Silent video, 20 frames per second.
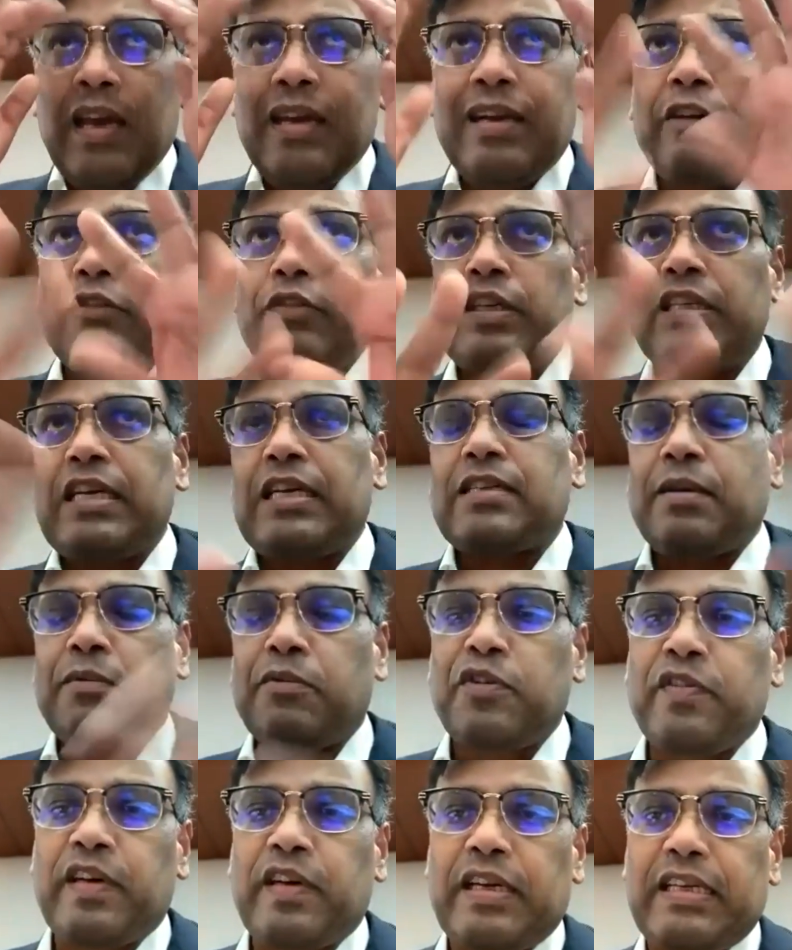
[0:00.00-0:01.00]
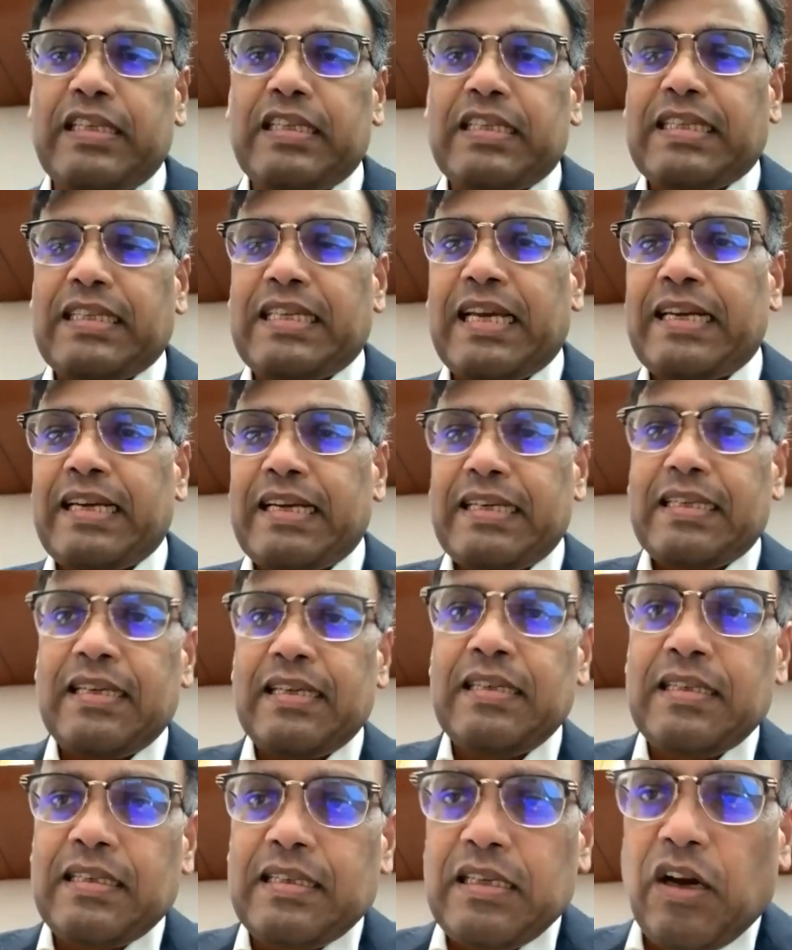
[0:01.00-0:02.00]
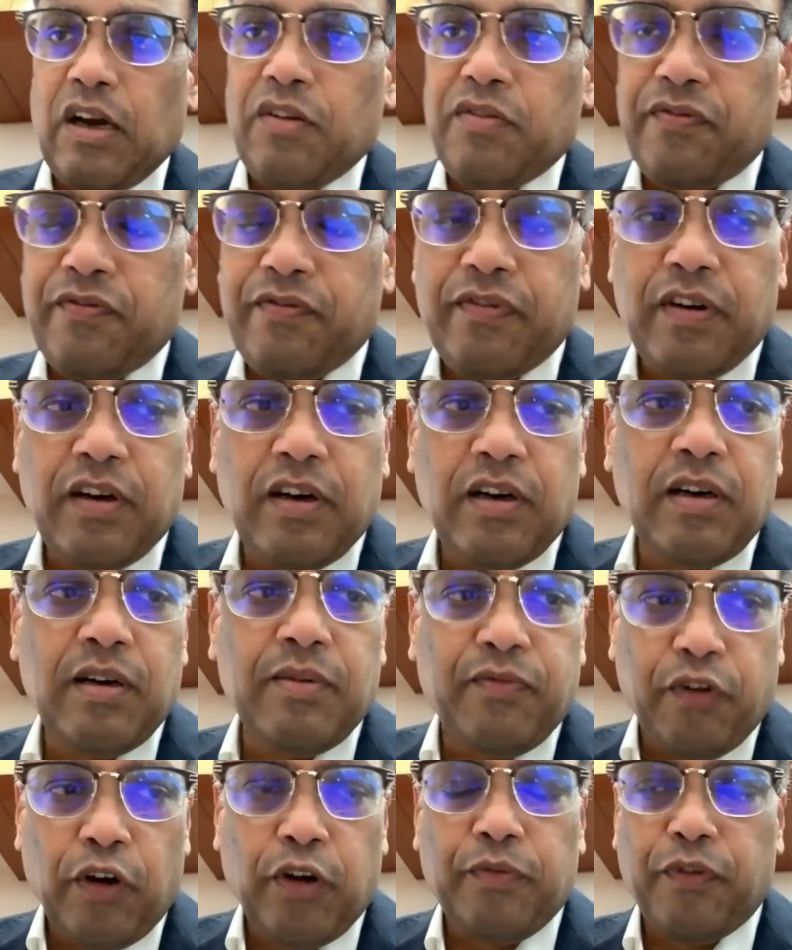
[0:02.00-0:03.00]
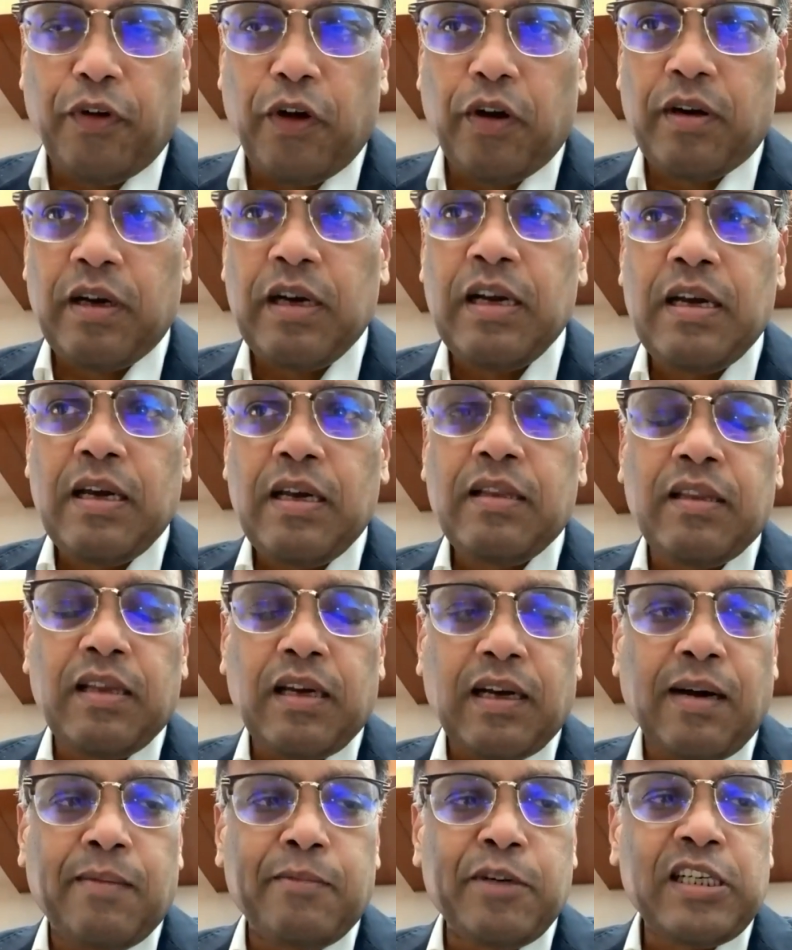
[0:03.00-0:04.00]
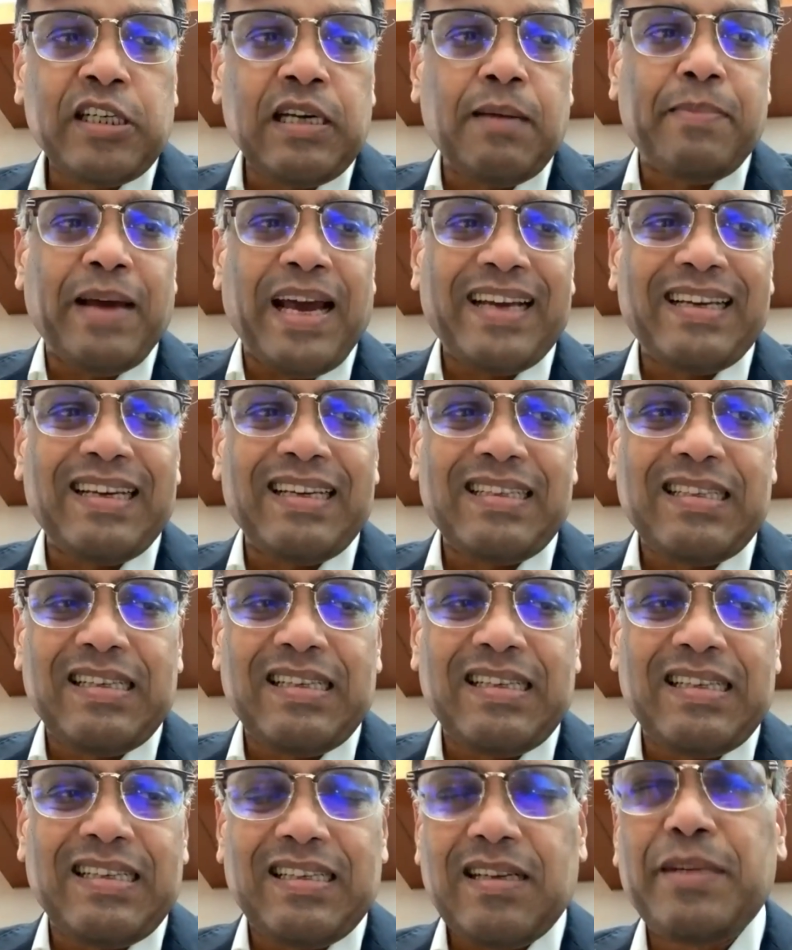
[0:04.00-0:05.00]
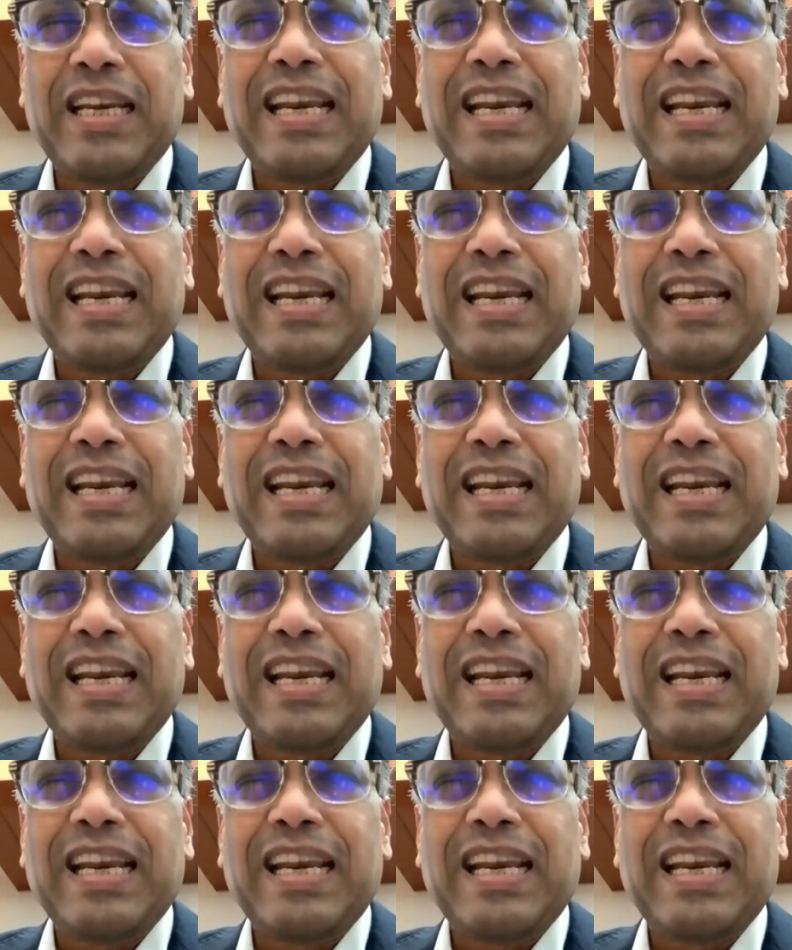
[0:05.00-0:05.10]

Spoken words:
Now, these are some of the risks and returns of for the commercial banking system.